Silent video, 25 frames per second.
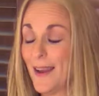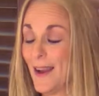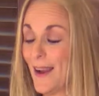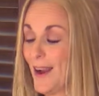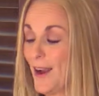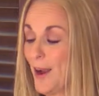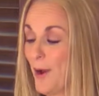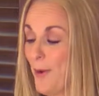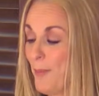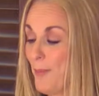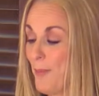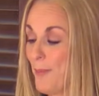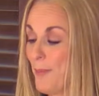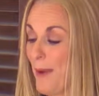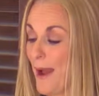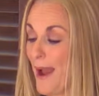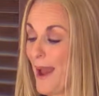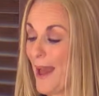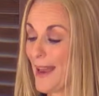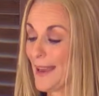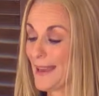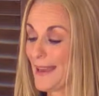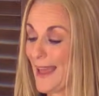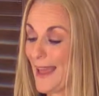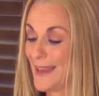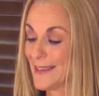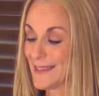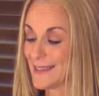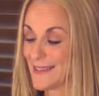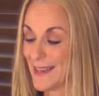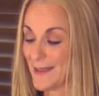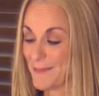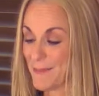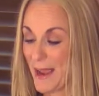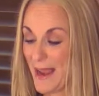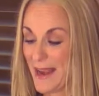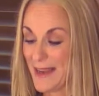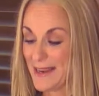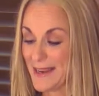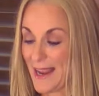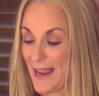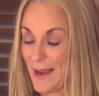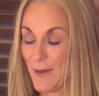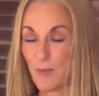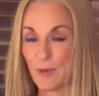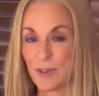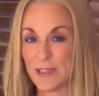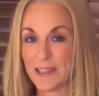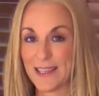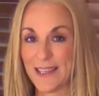my maiden
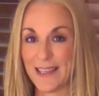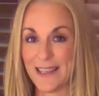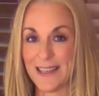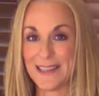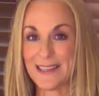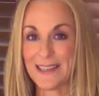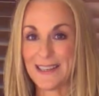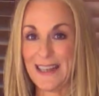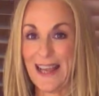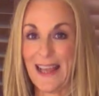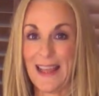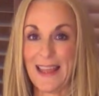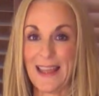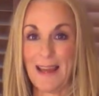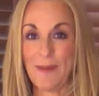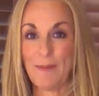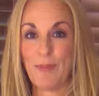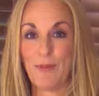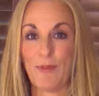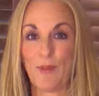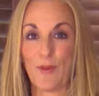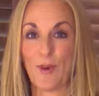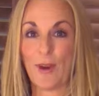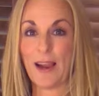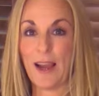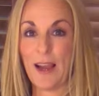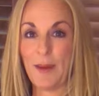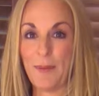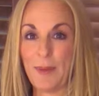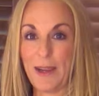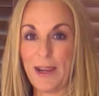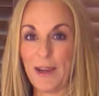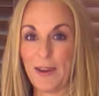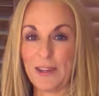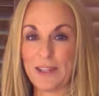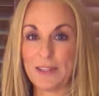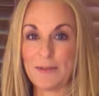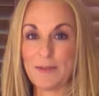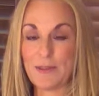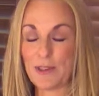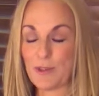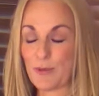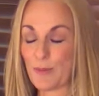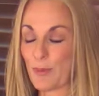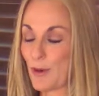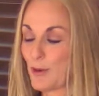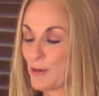name was Quesada before I got married to Mr.